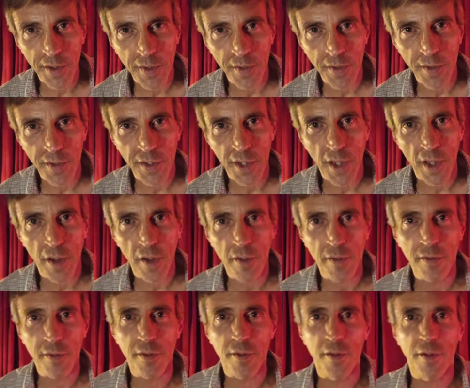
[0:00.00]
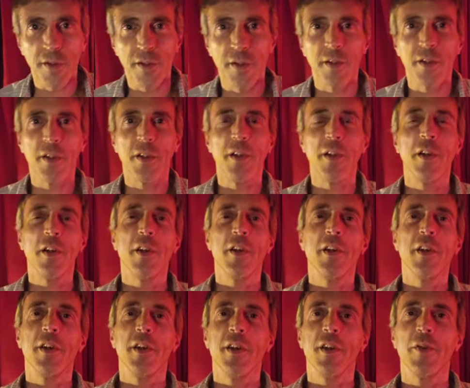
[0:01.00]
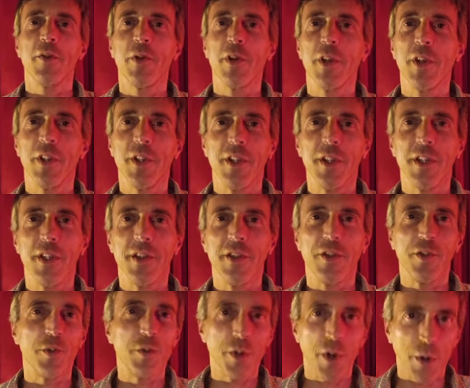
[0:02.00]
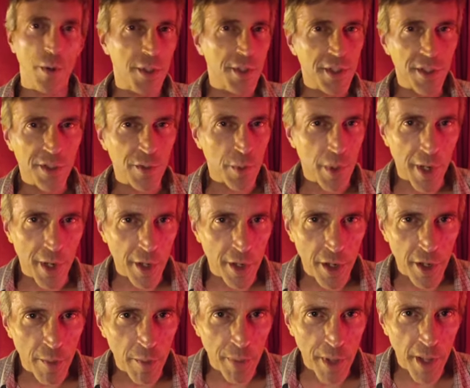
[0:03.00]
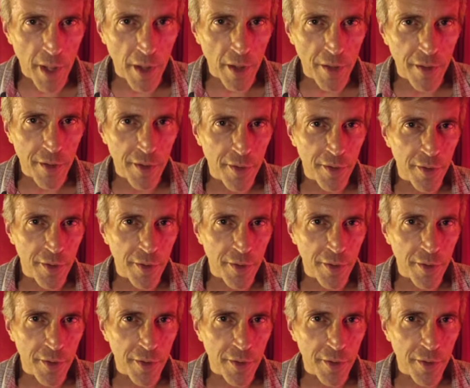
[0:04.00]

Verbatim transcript: of self. It really is. You know it. That's why you're compelled. If